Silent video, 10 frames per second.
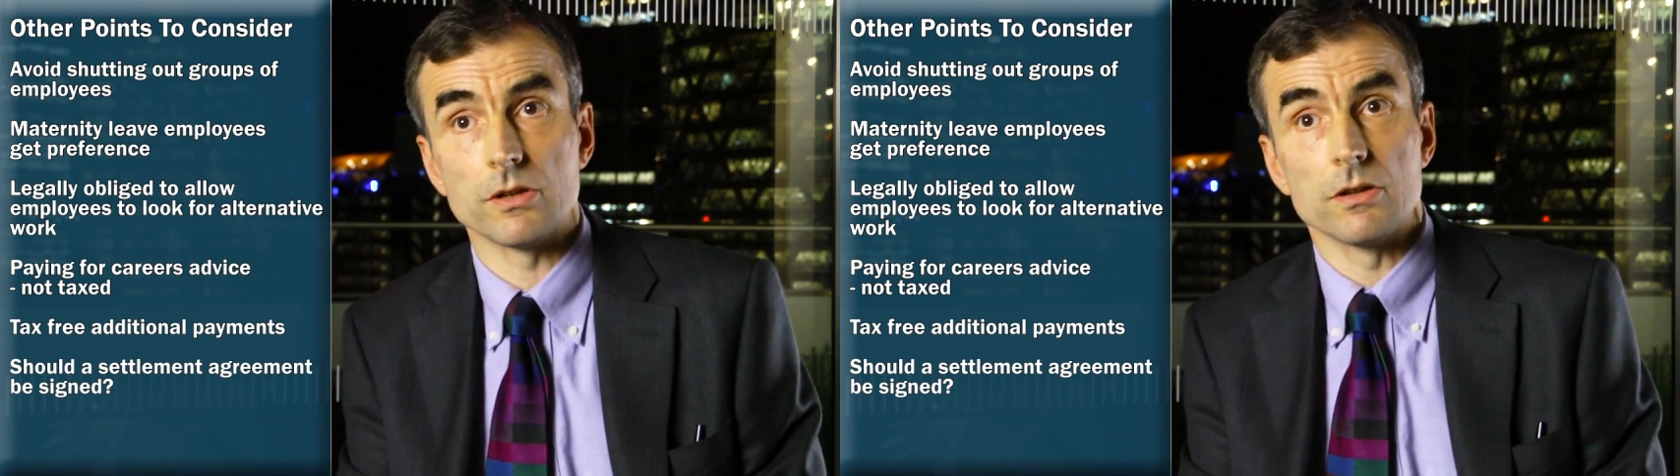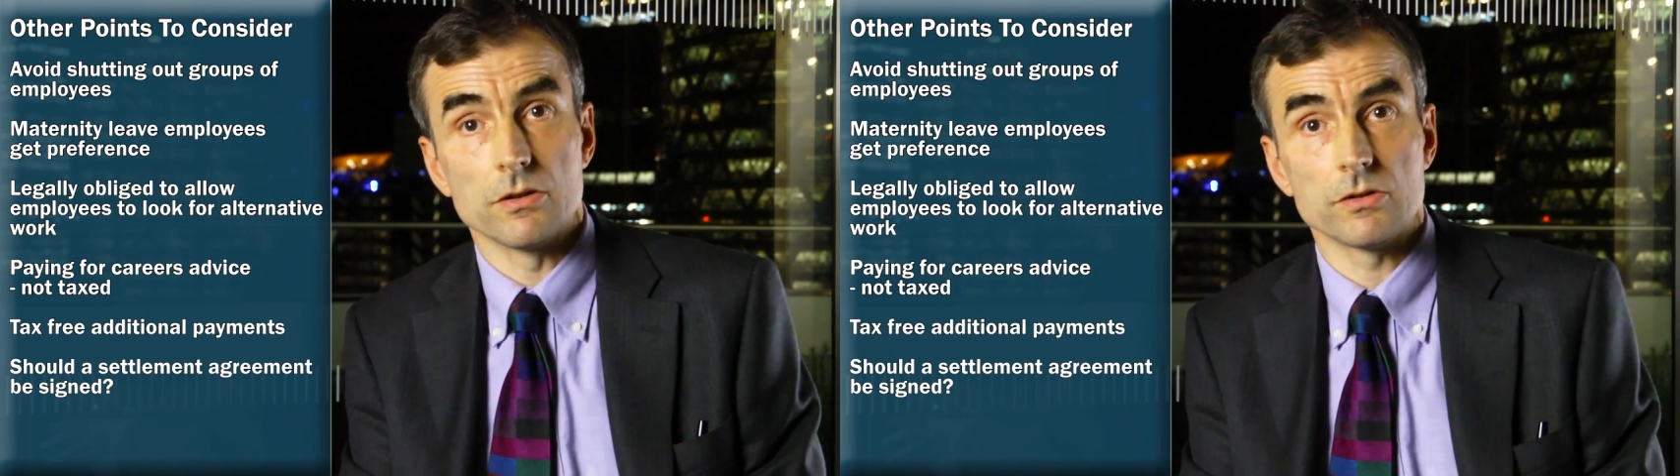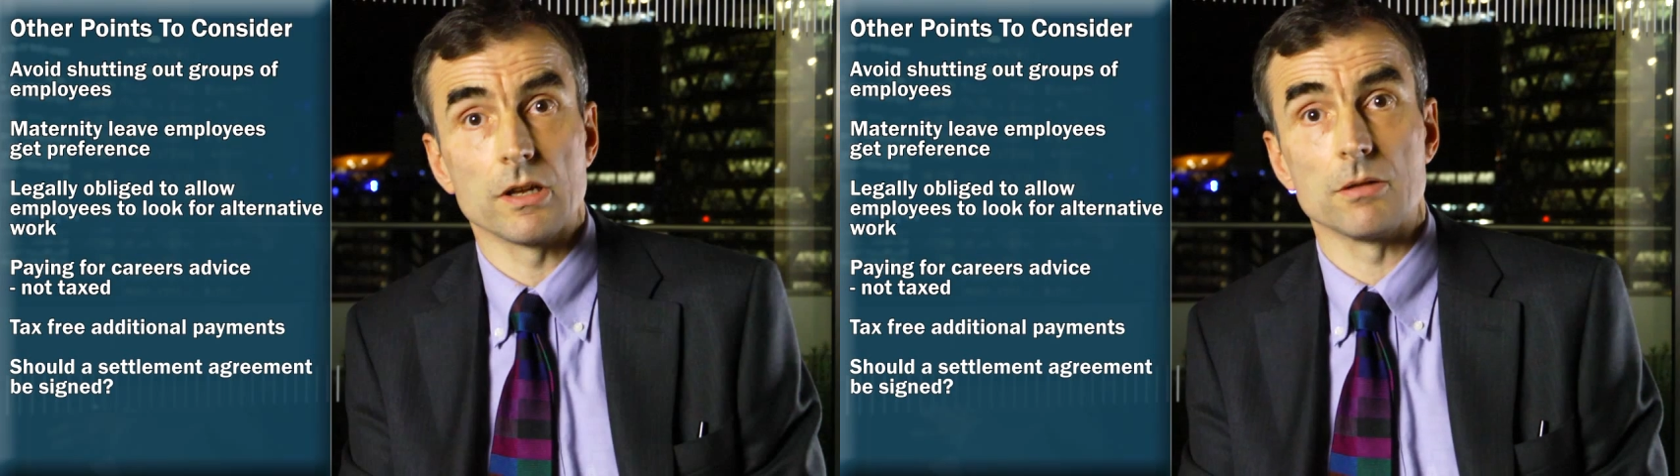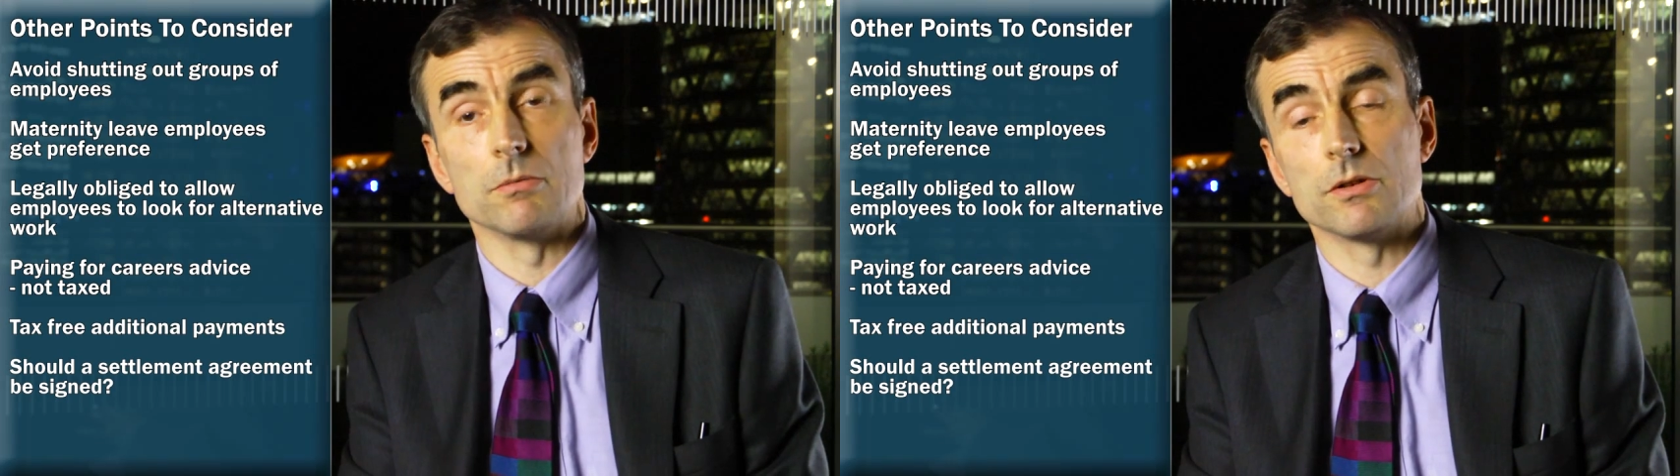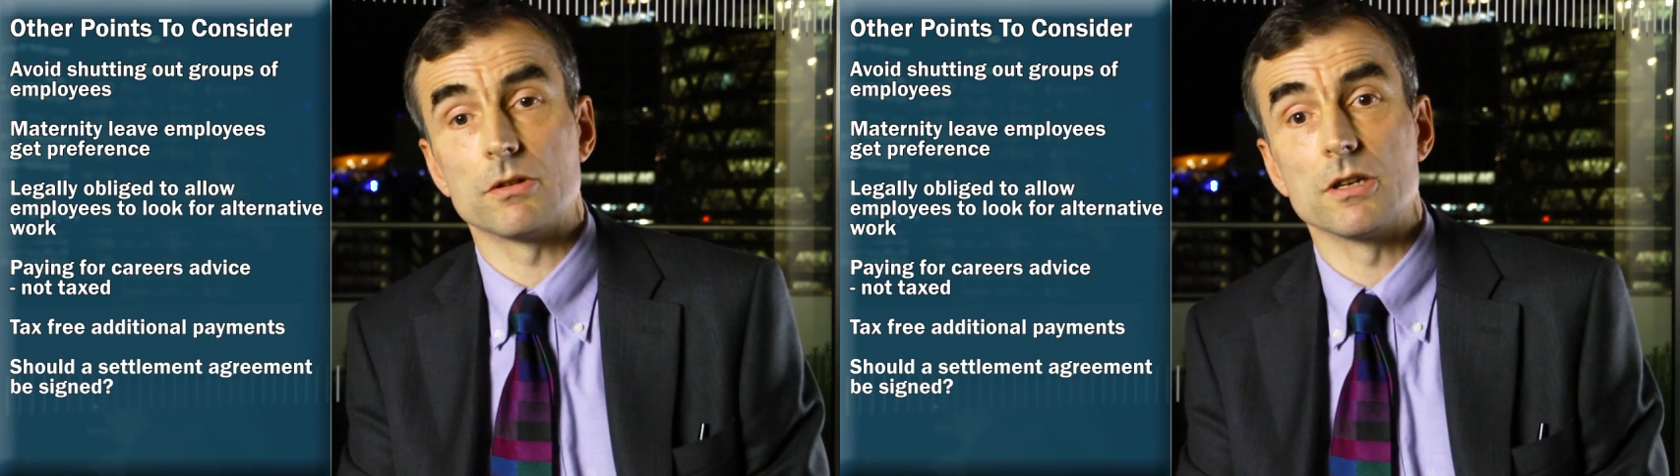to
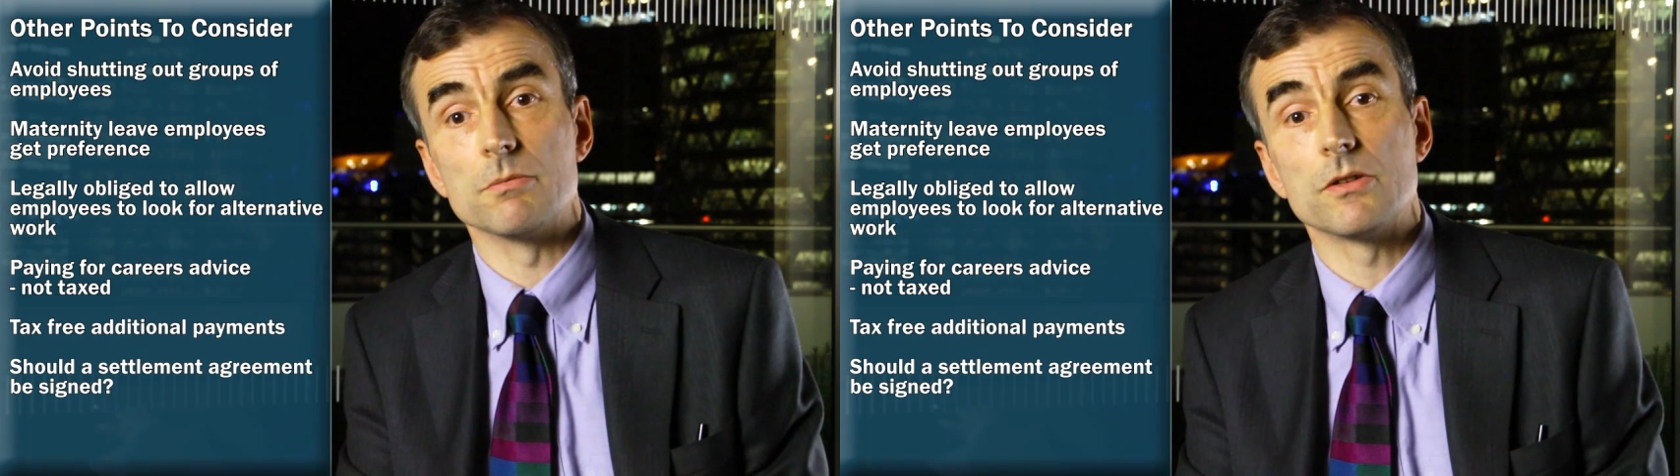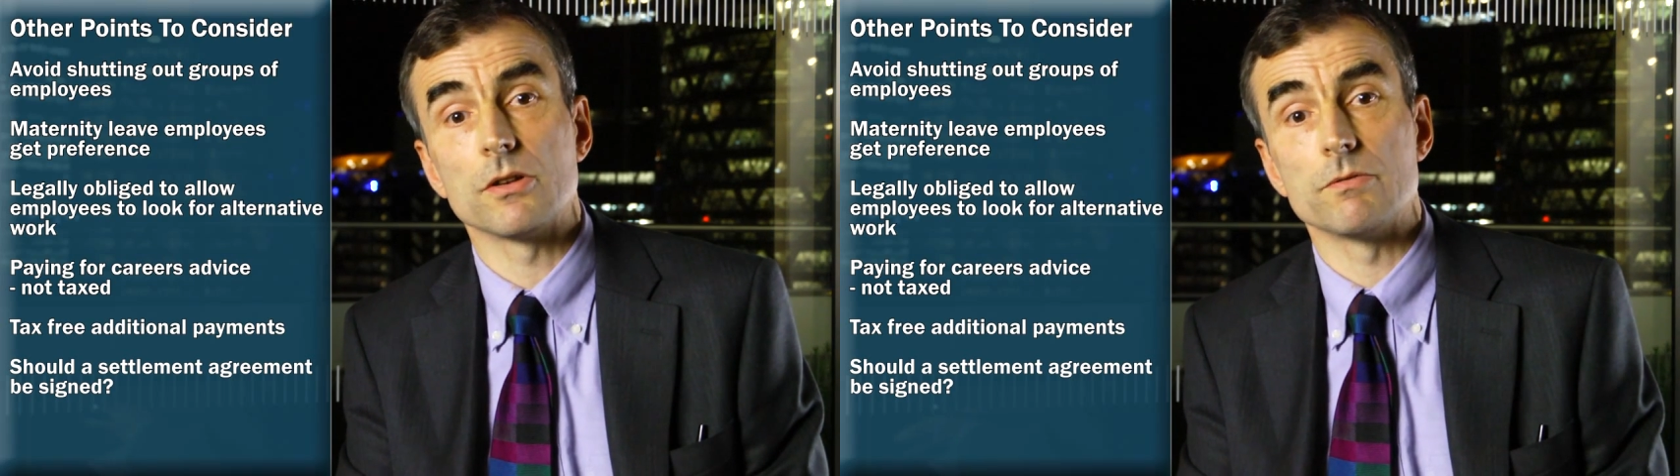settlement agreements.